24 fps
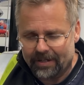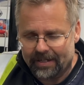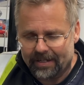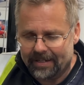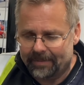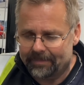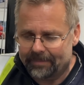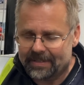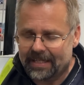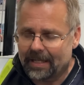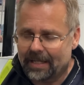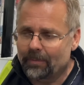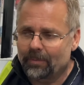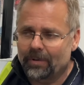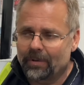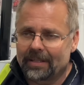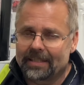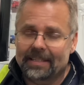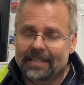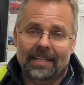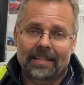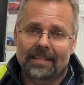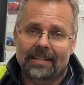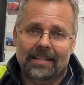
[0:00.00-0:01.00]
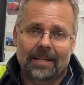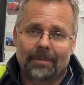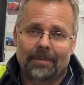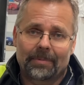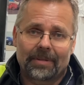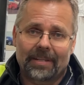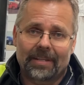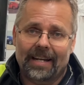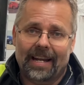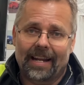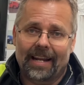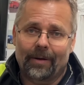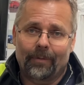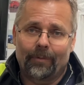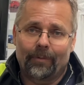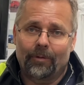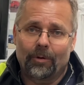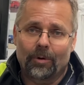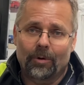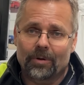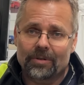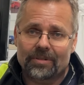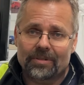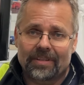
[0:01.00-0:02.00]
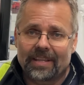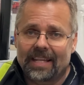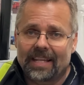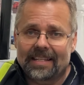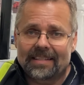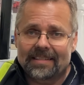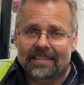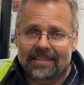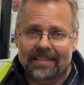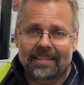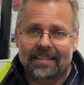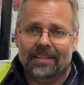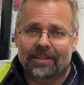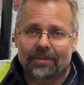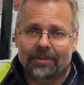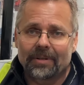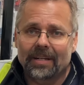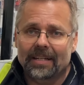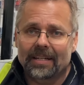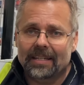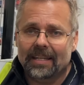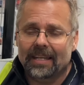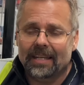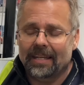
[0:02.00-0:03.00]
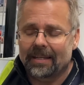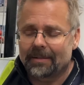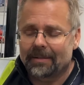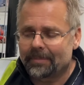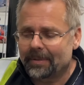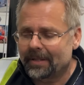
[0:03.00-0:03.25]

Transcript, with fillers: And I'm saying, Well, it didn't come with a 904, so that's incorrect again.